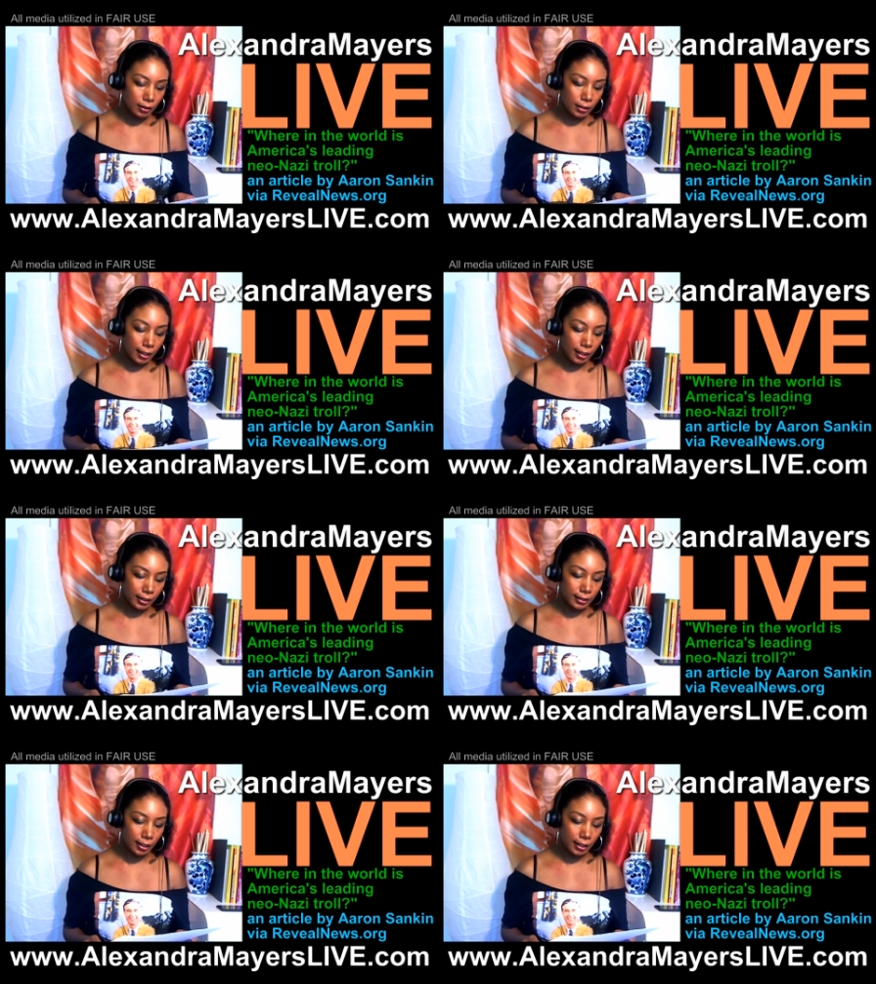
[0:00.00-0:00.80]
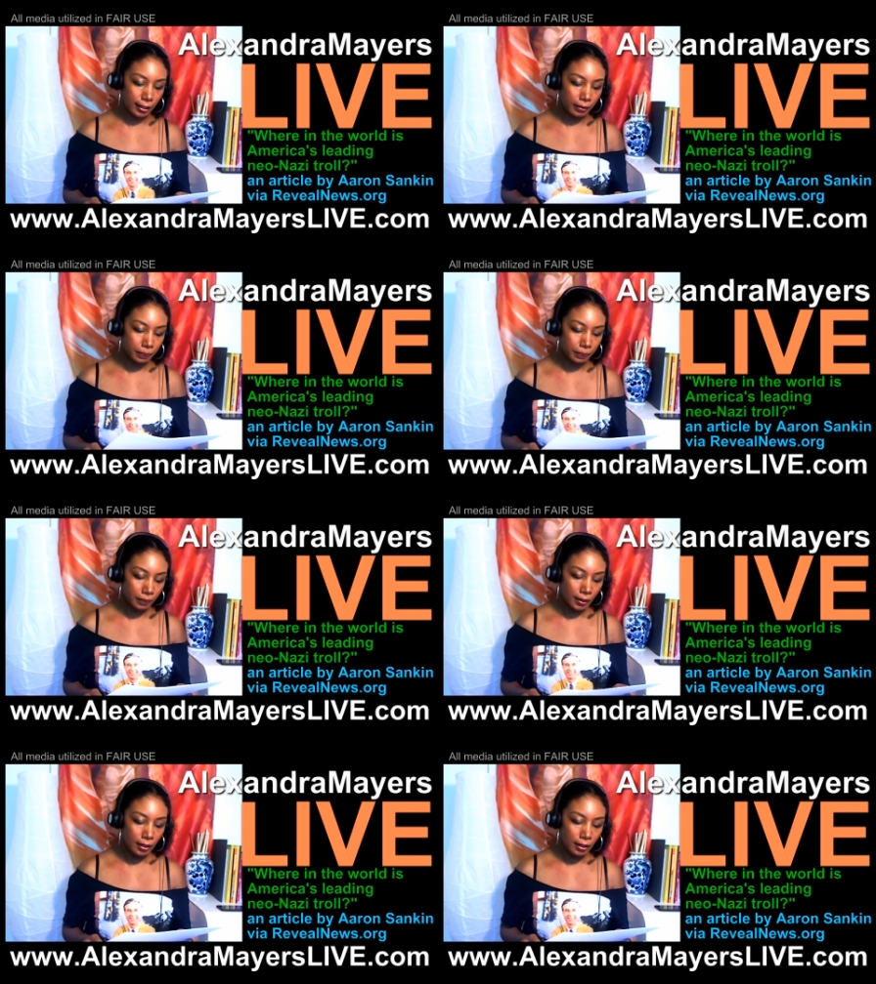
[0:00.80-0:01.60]
Dinelli said,
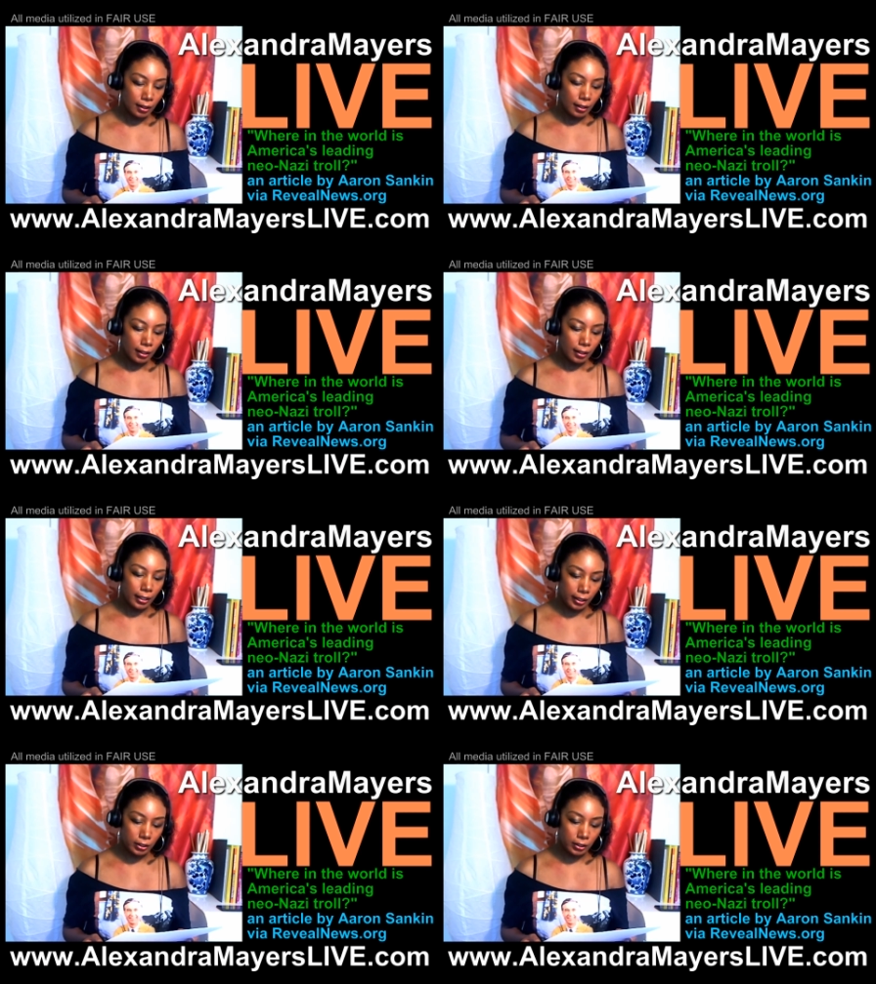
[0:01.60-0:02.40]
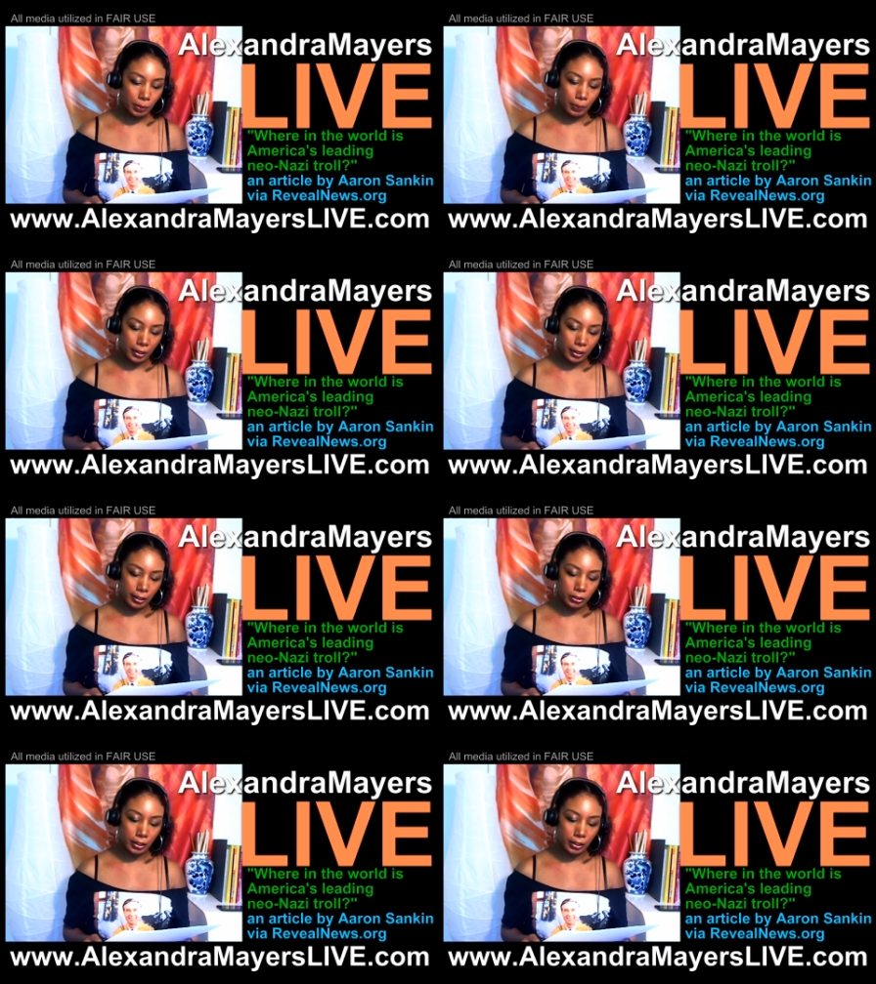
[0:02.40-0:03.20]
"He needs to be
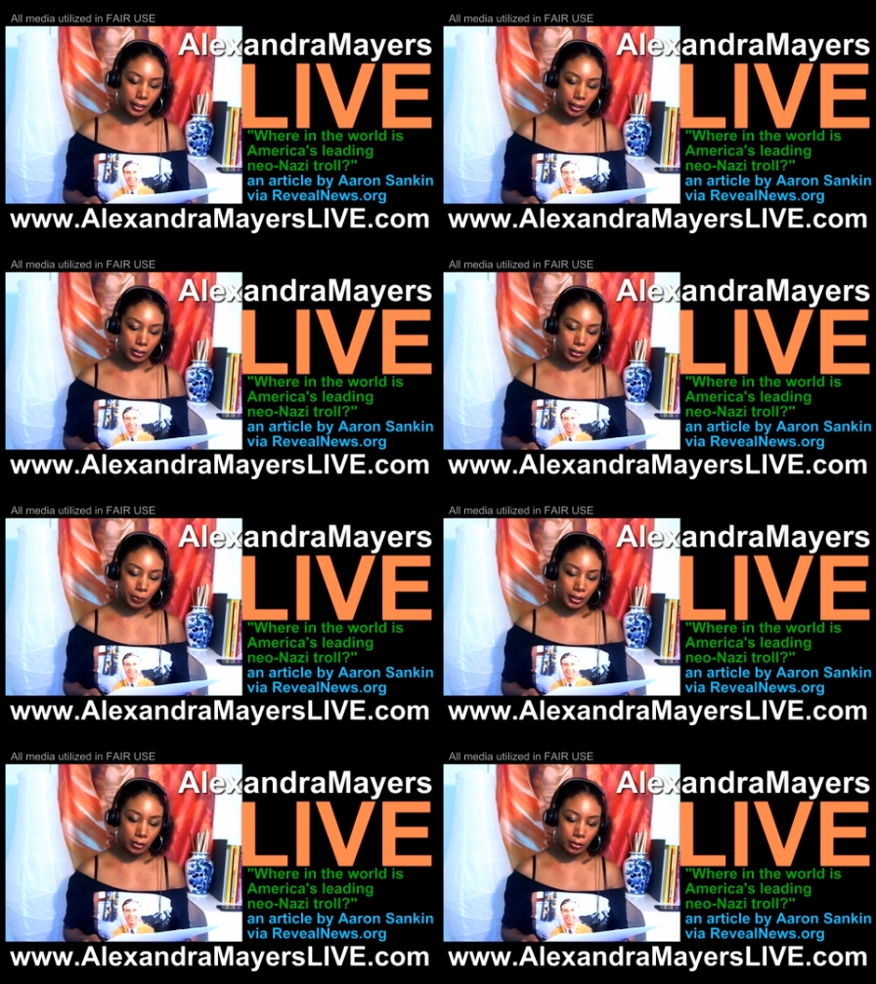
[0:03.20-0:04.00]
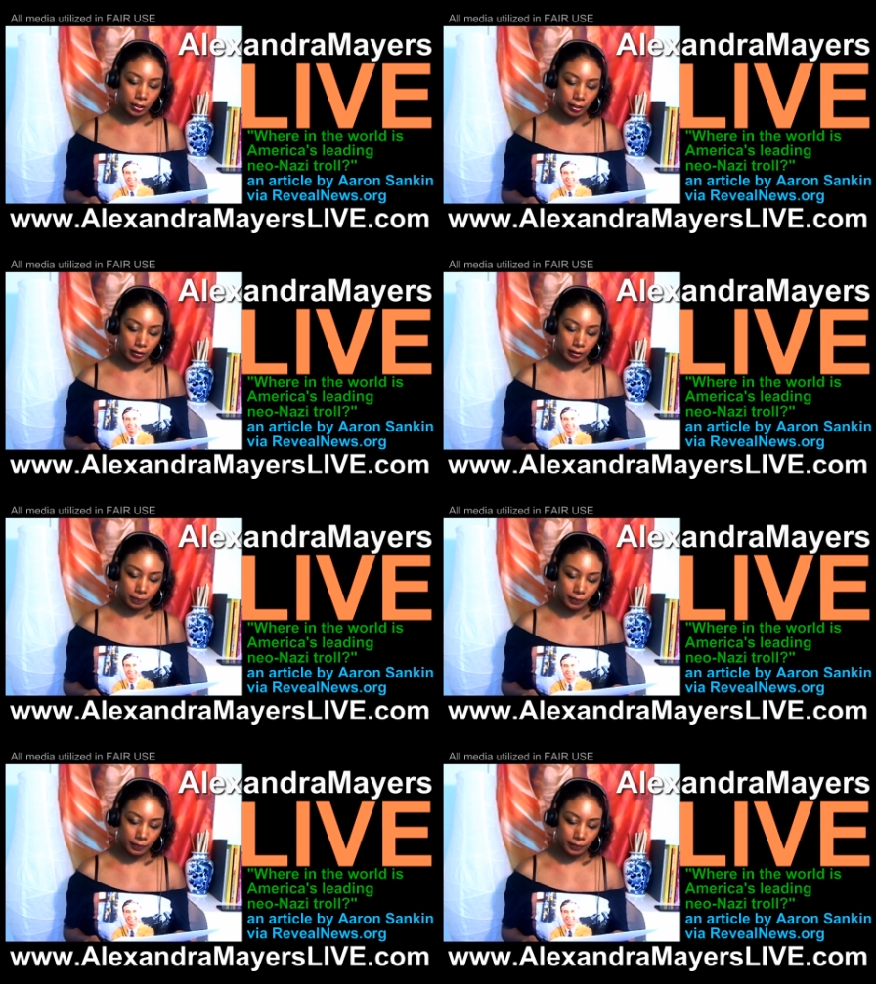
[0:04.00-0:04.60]
punished and he needs to be deterred,